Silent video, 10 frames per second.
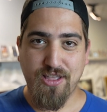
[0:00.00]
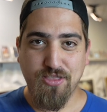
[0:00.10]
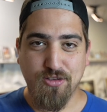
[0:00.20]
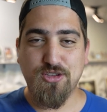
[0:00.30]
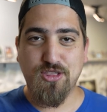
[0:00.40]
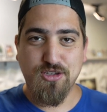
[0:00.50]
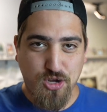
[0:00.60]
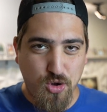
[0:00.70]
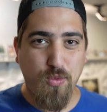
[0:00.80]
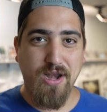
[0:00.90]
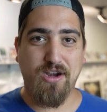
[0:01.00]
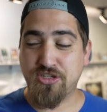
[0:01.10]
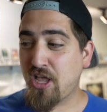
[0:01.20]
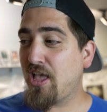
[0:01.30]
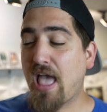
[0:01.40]
Those are the two
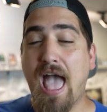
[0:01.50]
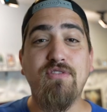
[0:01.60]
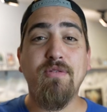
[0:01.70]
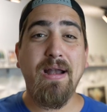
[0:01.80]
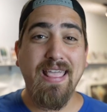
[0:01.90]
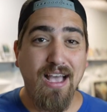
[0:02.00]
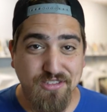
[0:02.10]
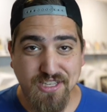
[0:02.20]
winners. Everybody else